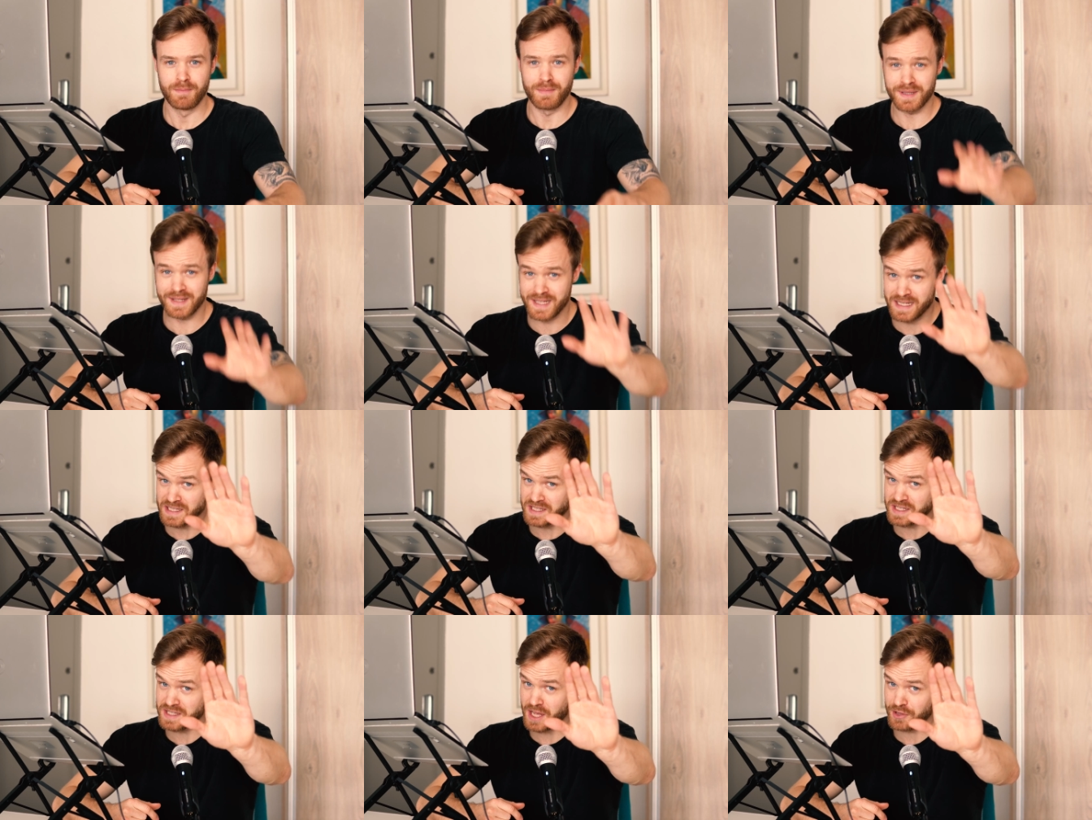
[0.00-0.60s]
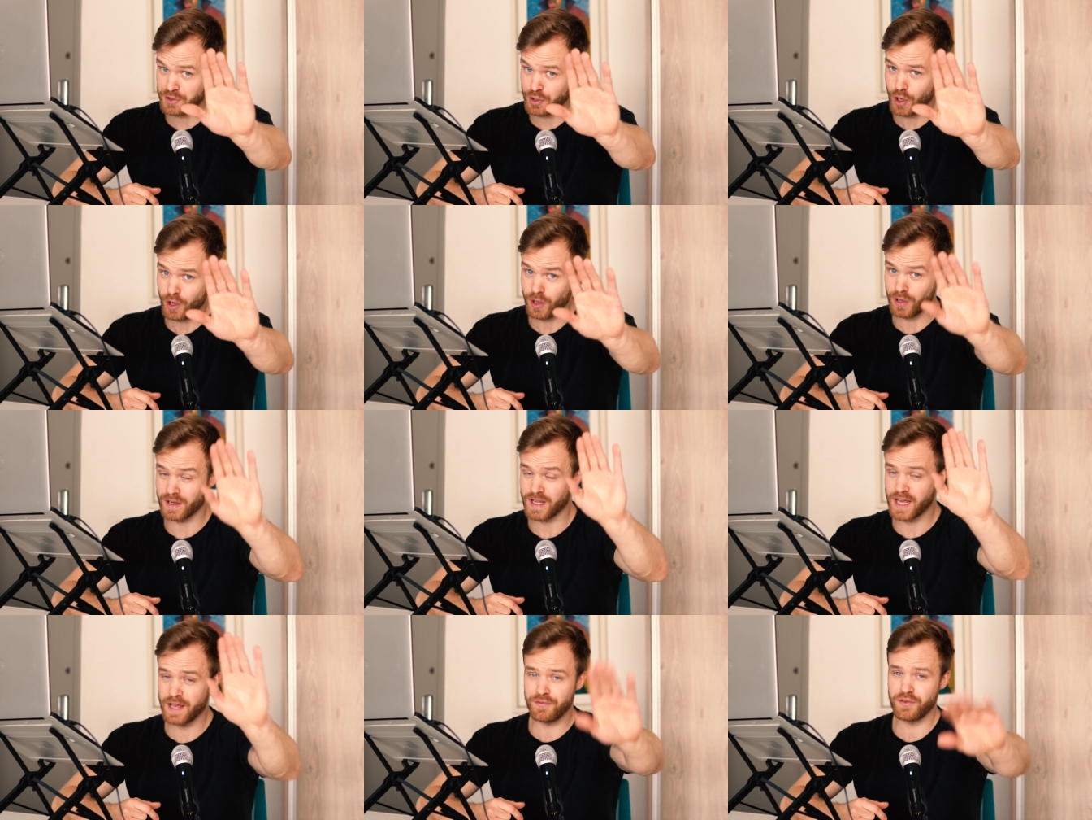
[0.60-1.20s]
But this is not
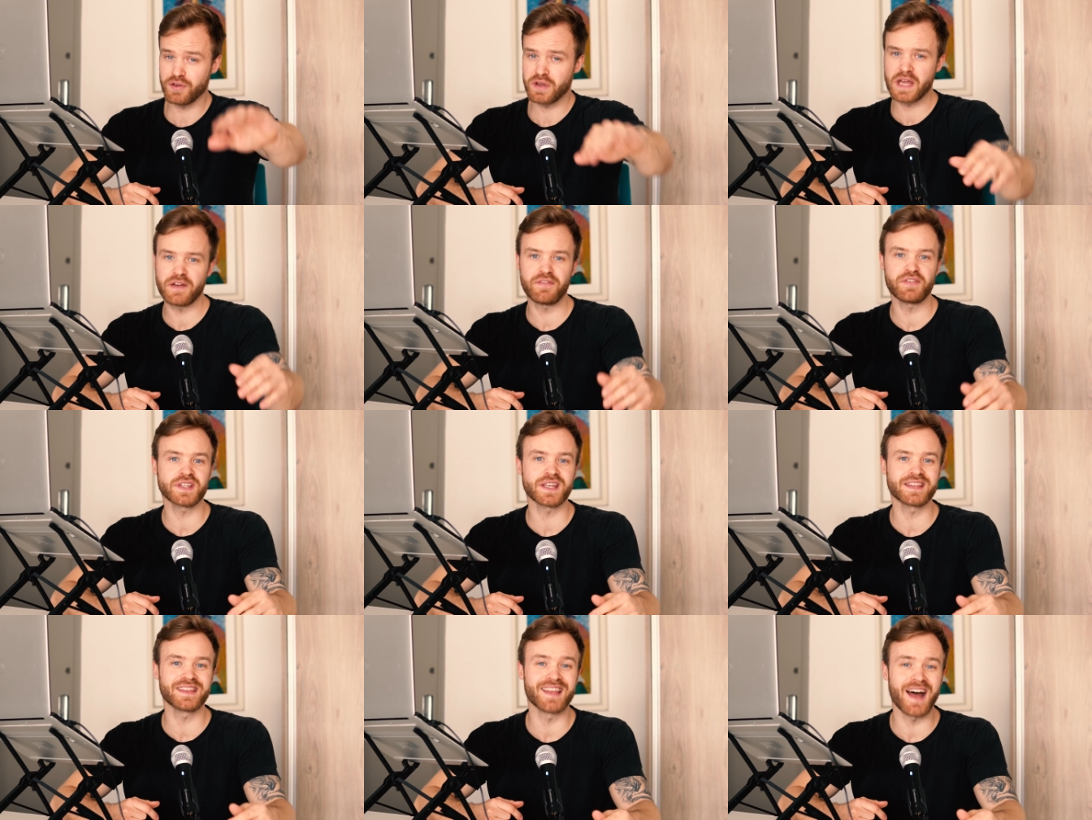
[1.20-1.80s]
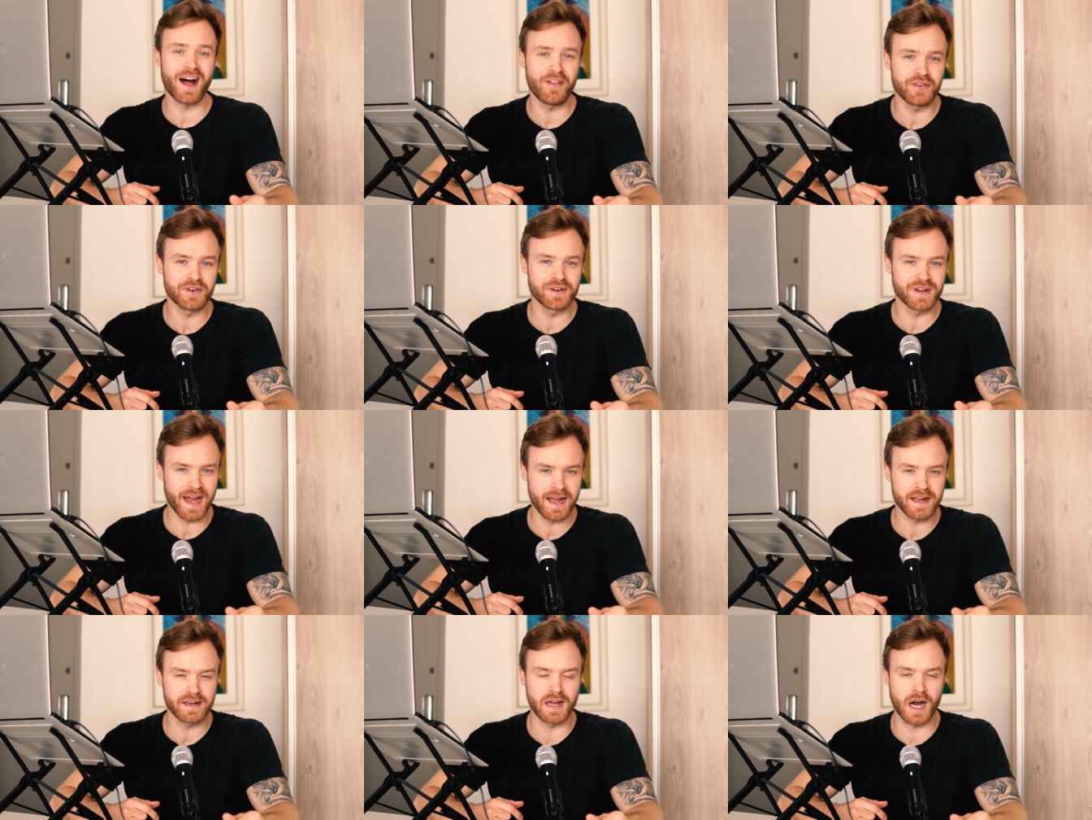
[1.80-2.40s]
all. If you give it another
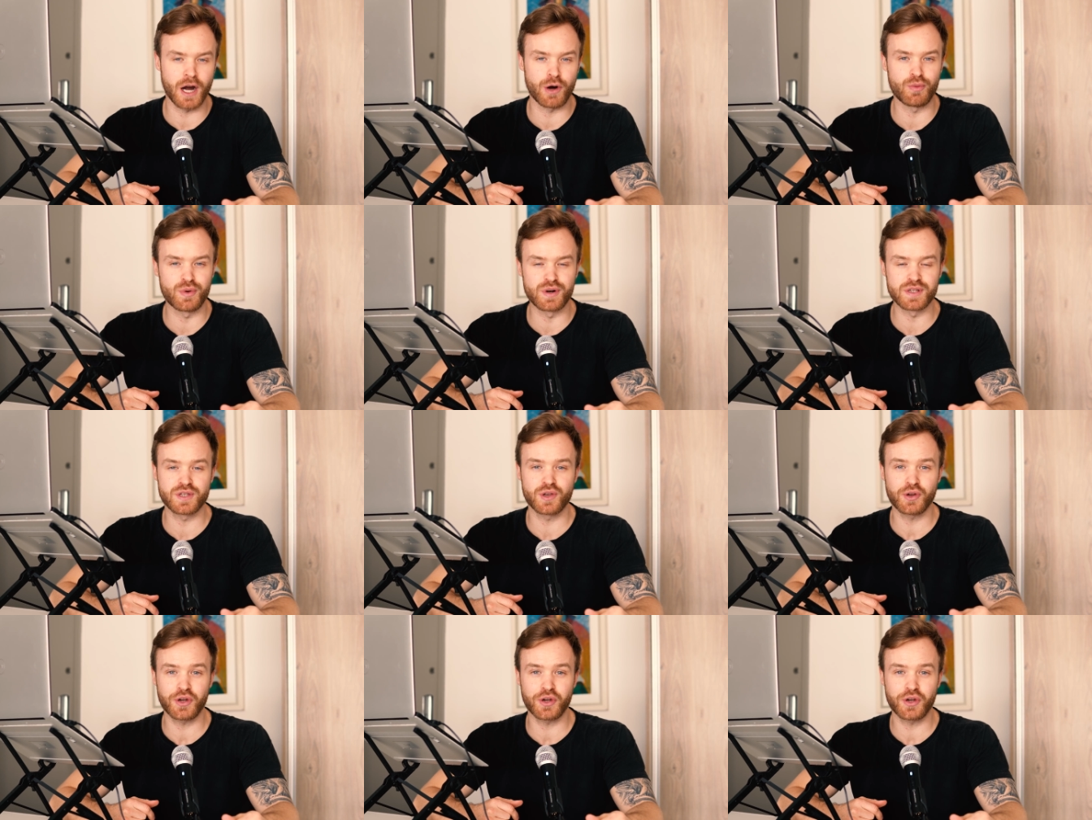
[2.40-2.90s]
9 hours,